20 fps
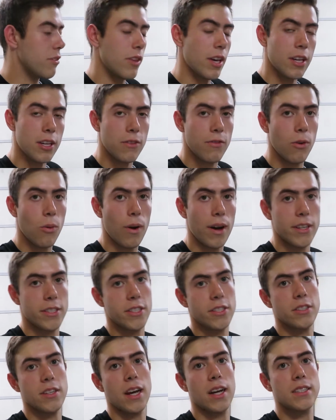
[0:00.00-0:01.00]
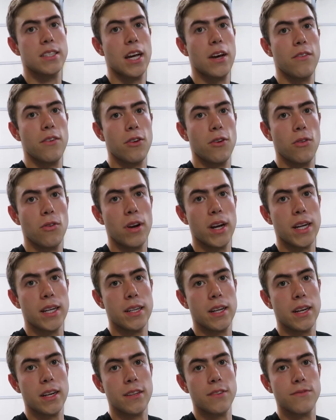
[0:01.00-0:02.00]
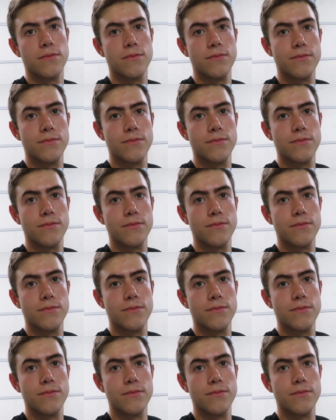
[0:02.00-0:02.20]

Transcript: Thank you for watching. You guys have a great night.